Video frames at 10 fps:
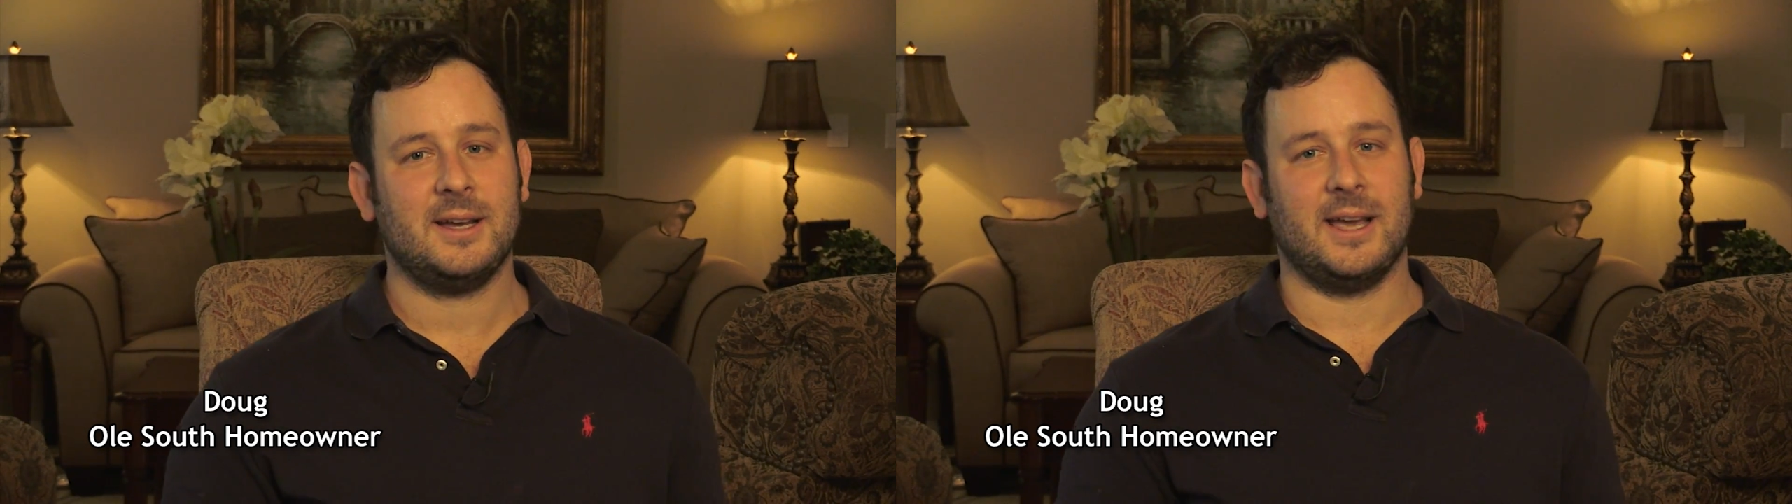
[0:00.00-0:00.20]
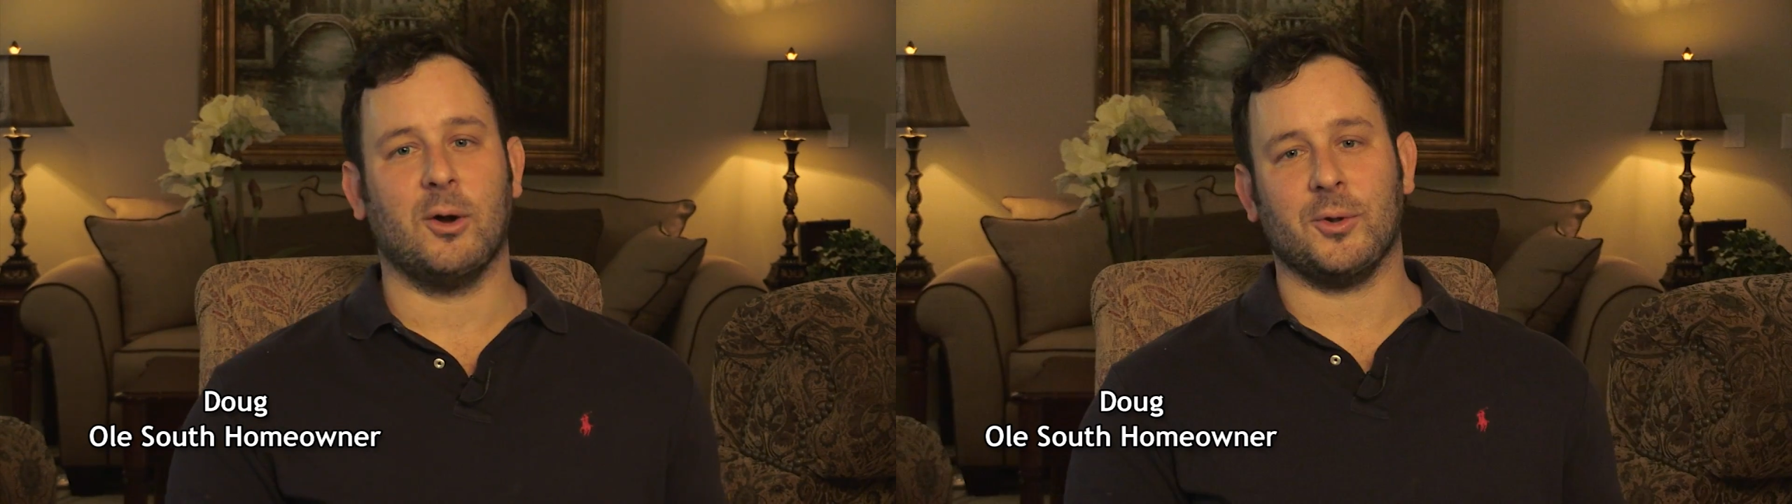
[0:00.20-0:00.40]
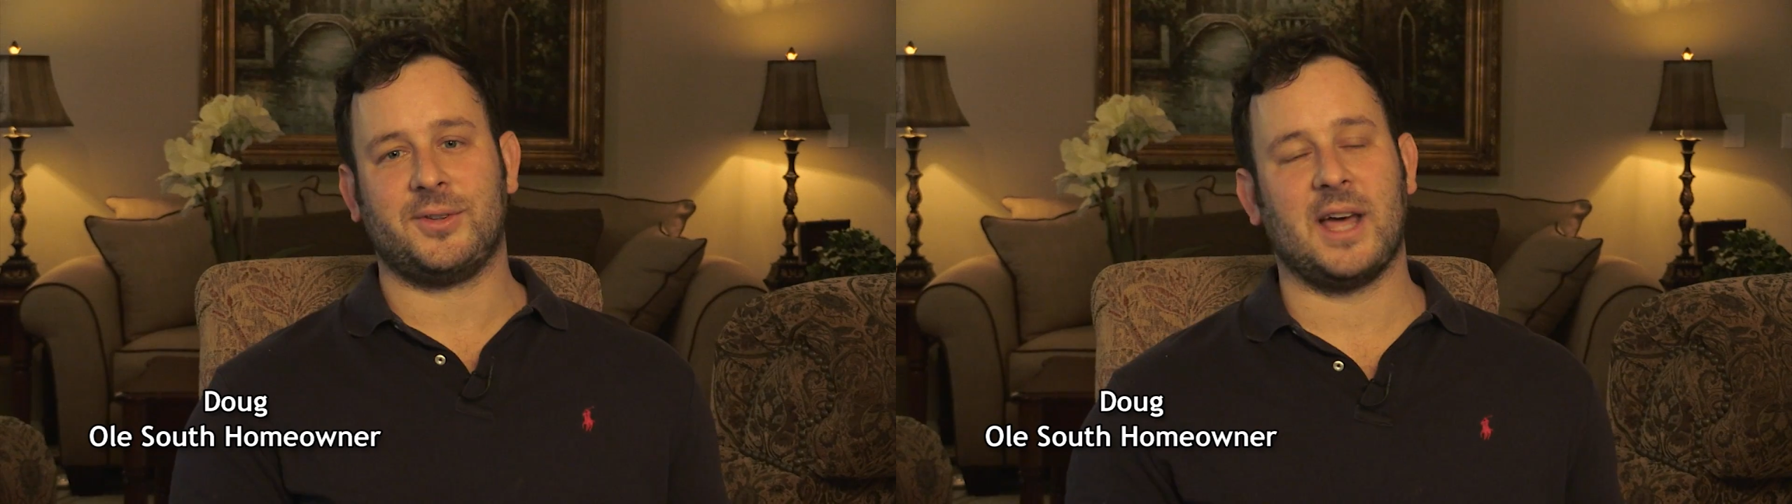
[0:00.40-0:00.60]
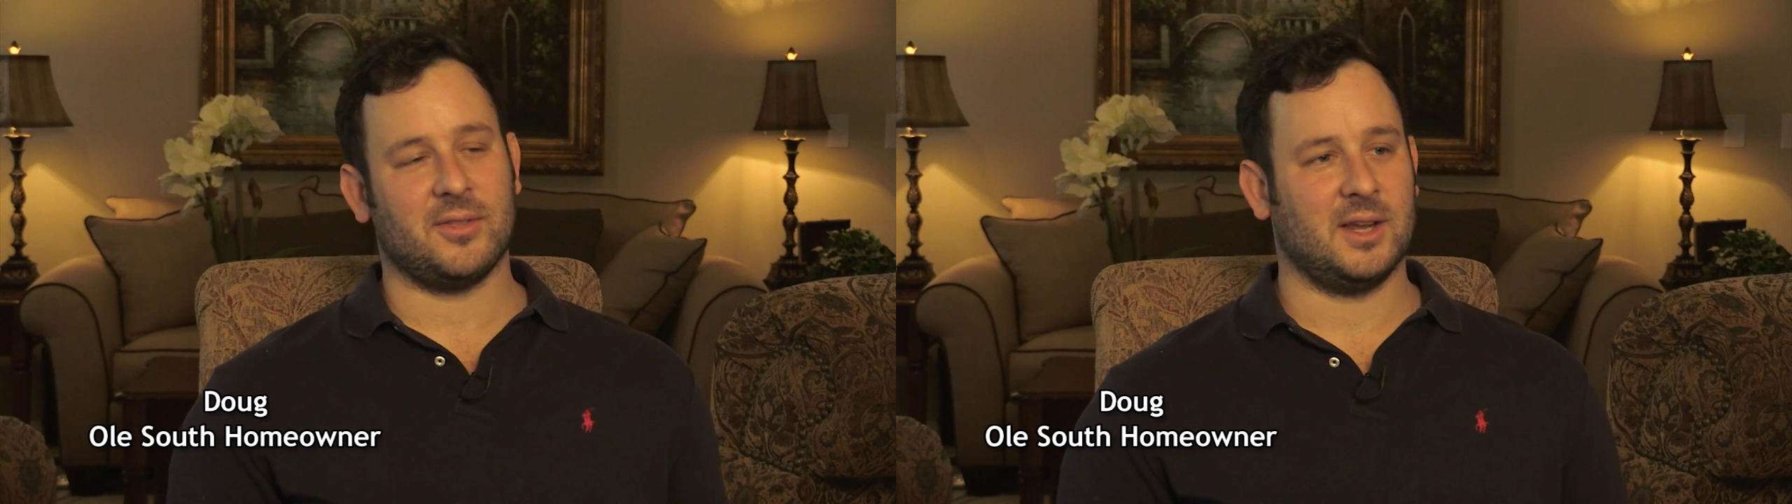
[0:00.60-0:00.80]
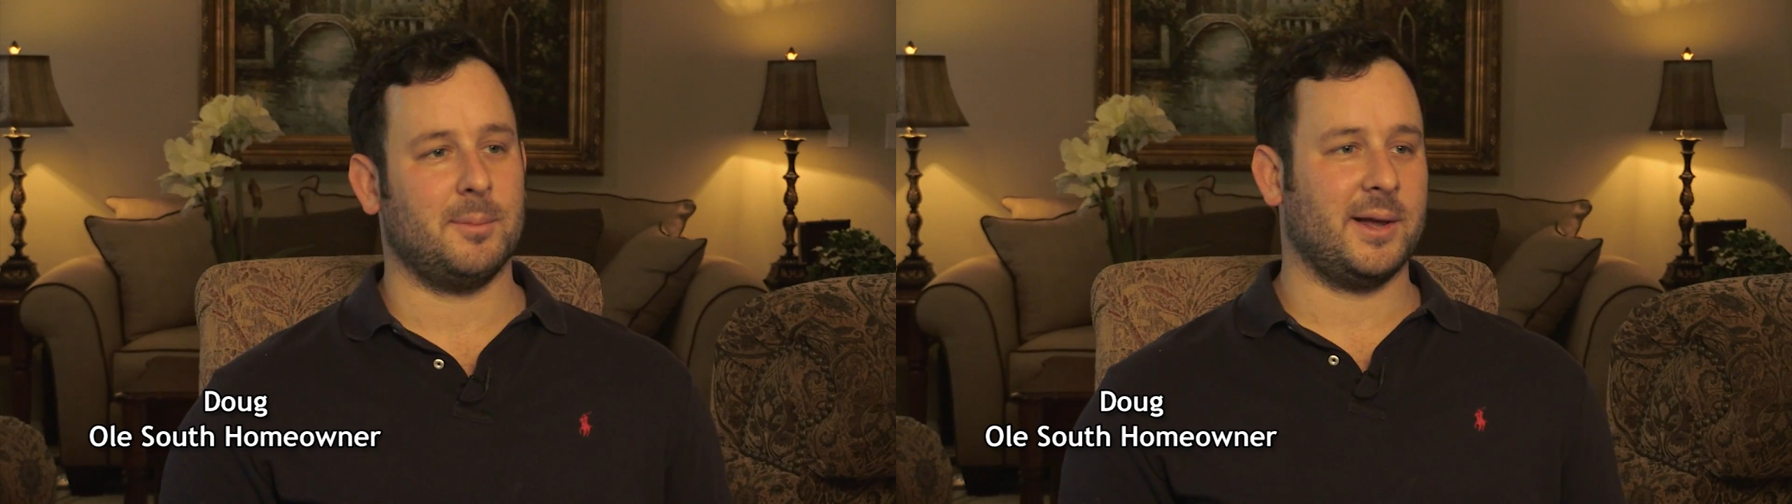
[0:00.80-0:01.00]
And Old
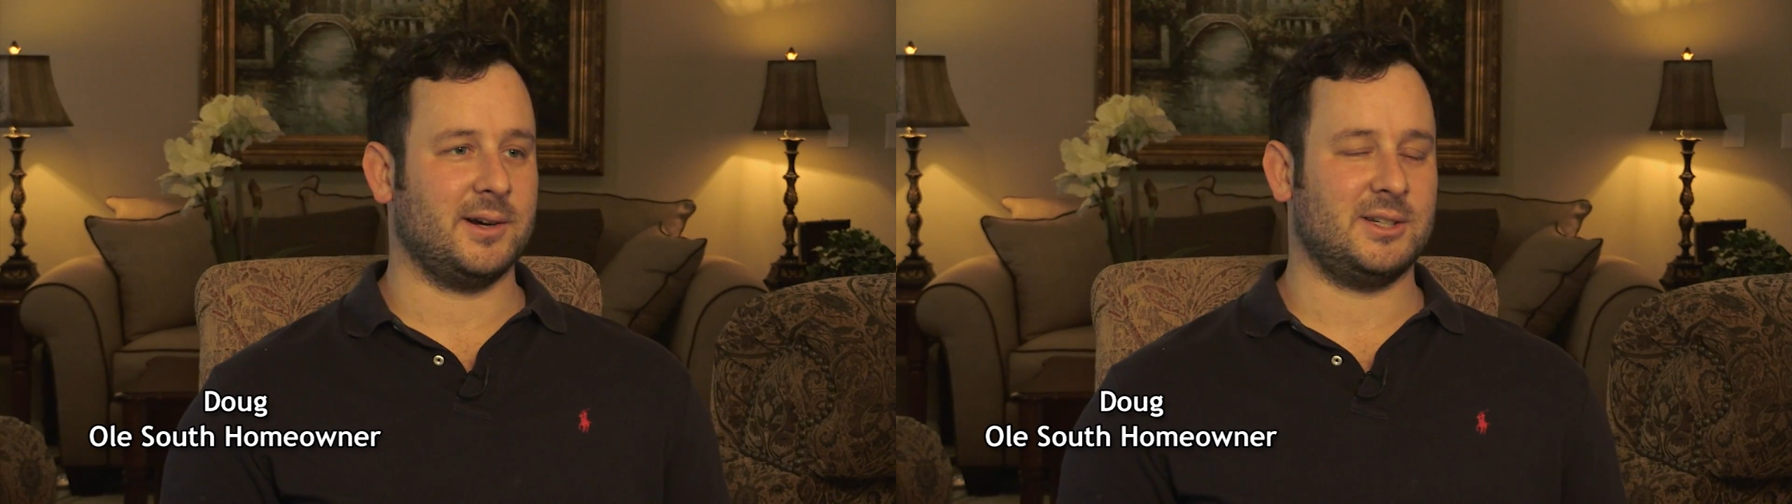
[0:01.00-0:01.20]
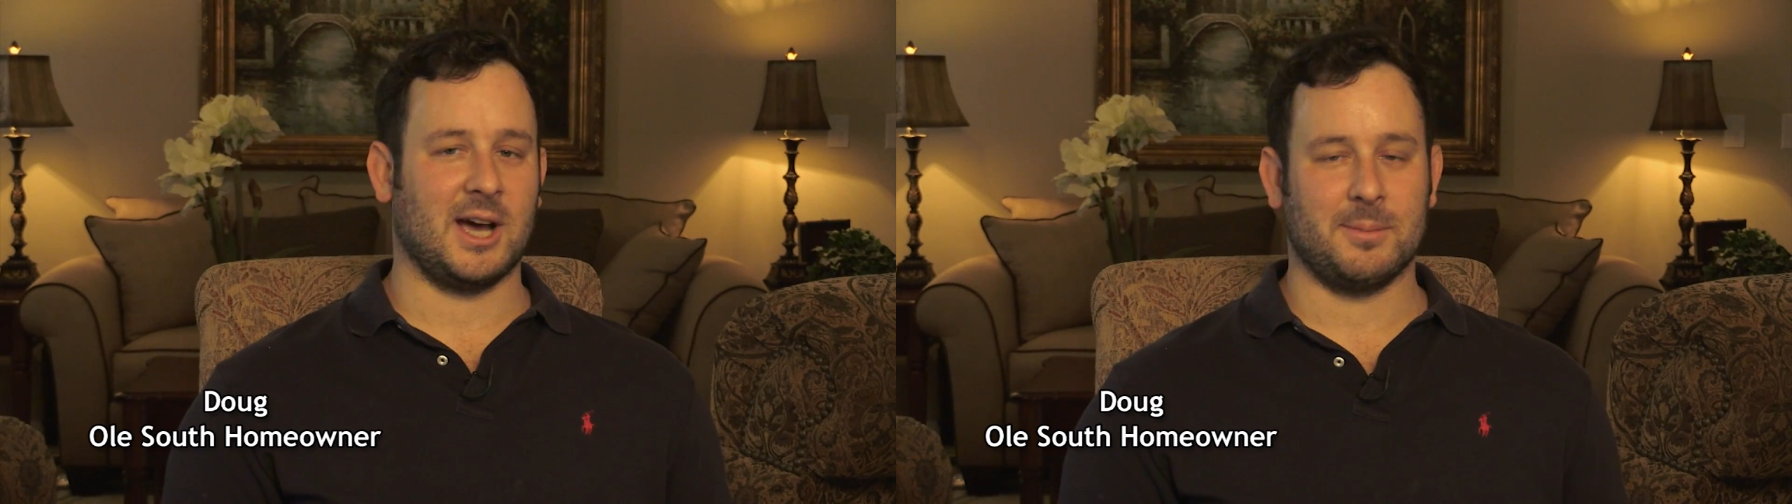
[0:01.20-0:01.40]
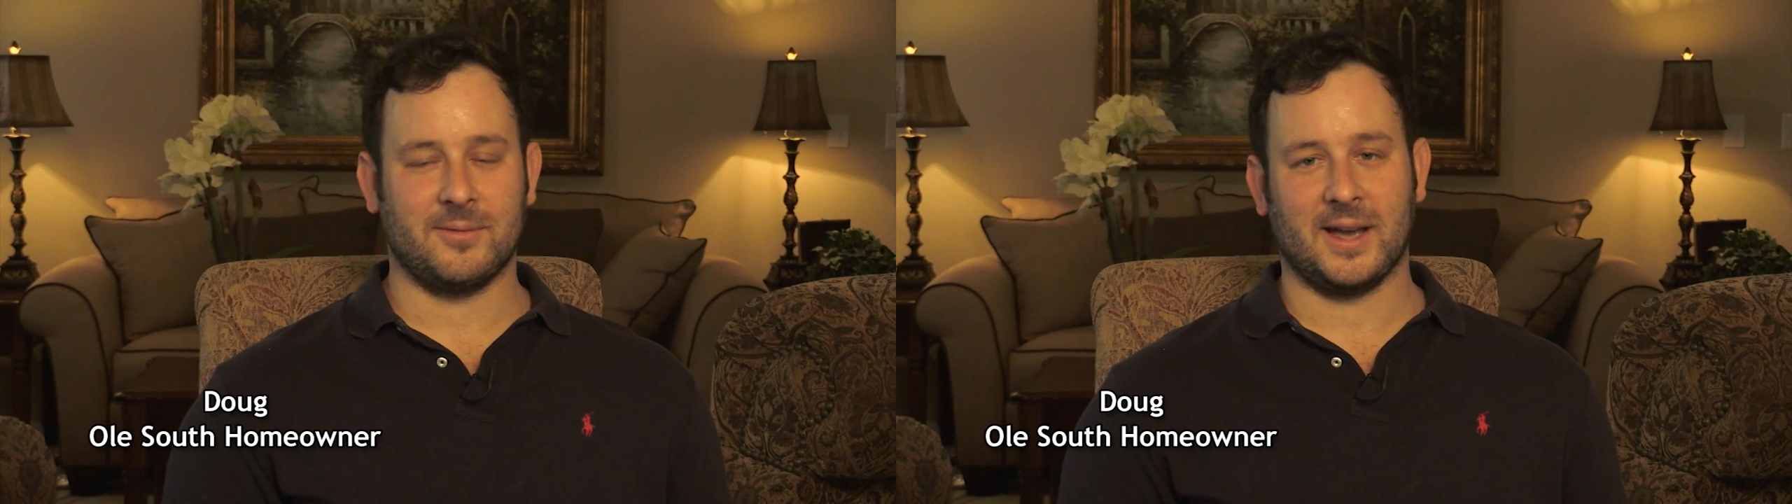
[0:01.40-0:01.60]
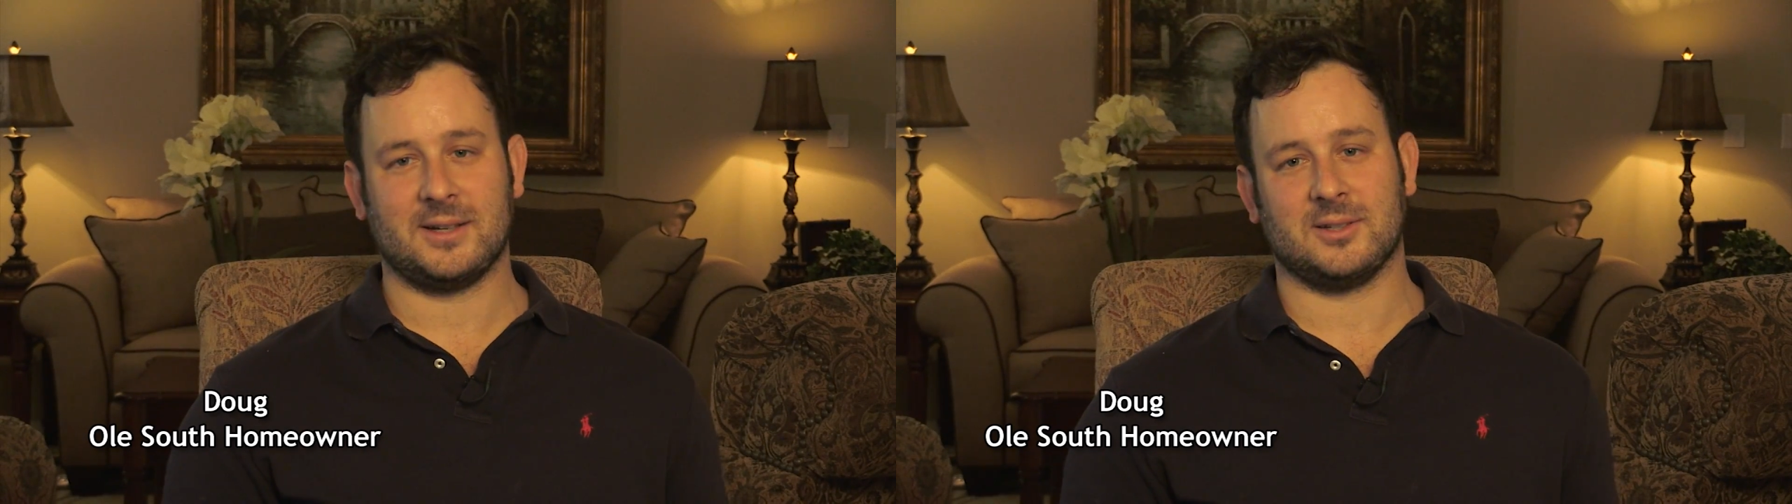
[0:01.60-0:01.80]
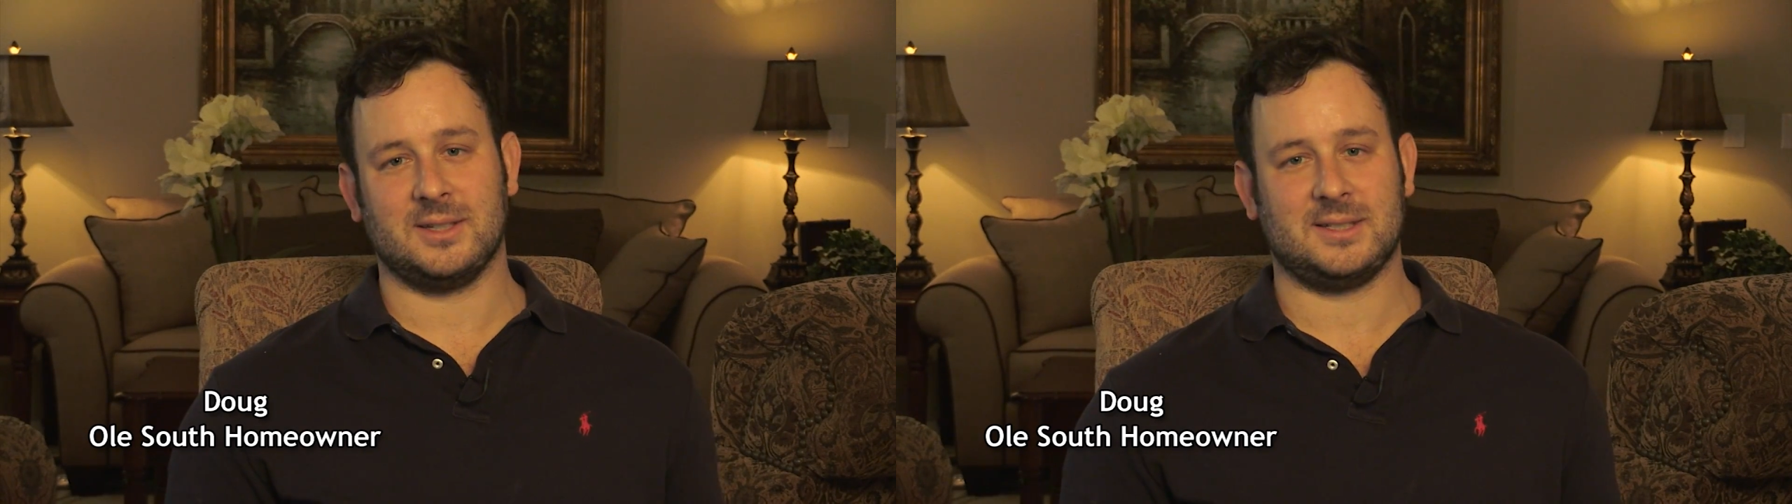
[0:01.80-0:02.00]
South did a better job of
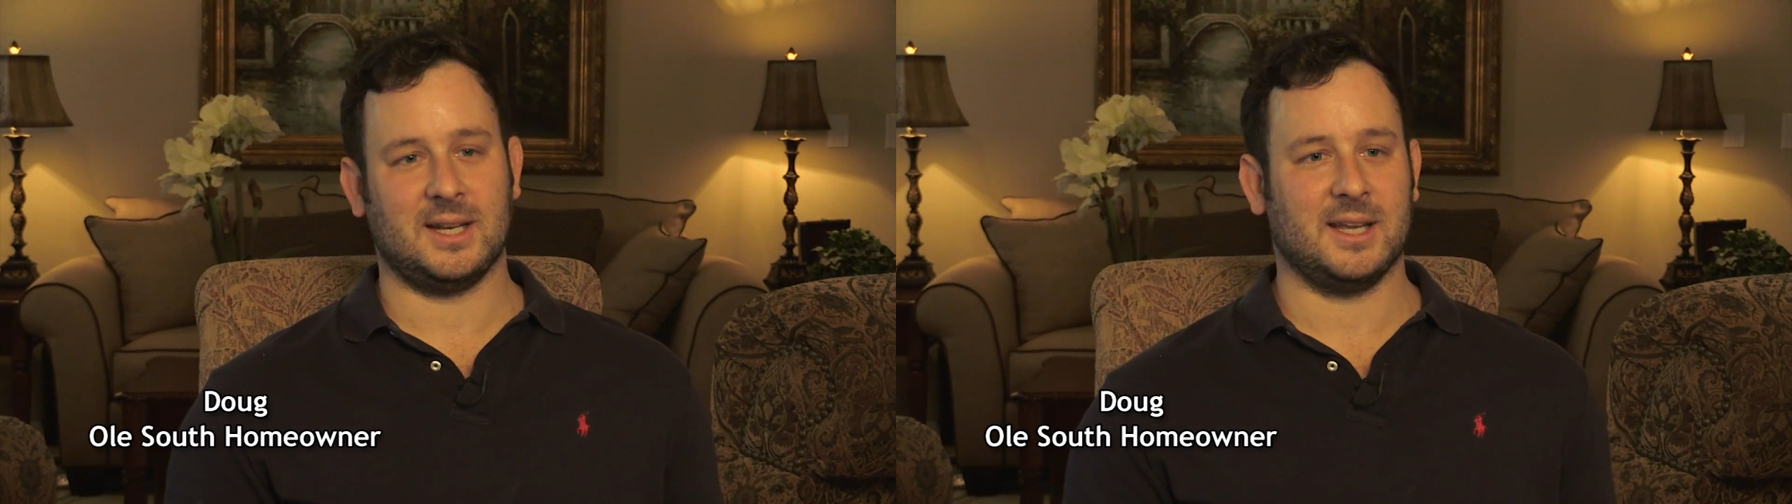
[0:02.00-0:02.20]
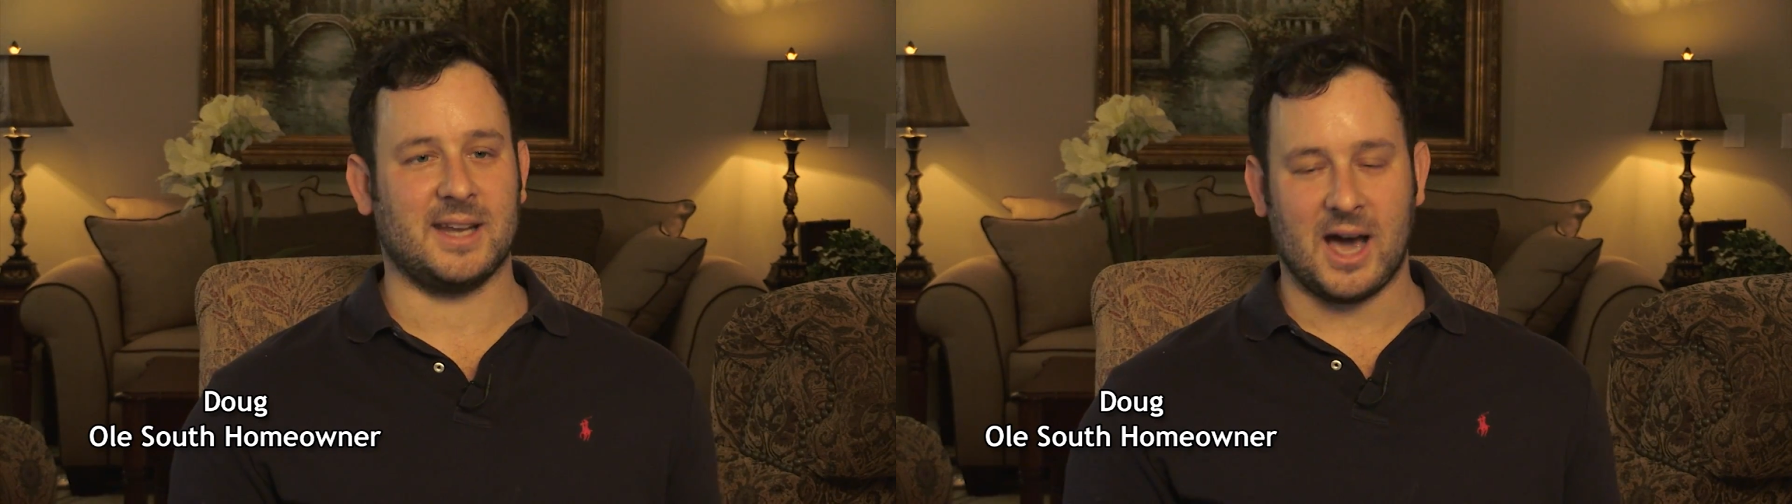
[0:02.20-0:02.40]
actually sitting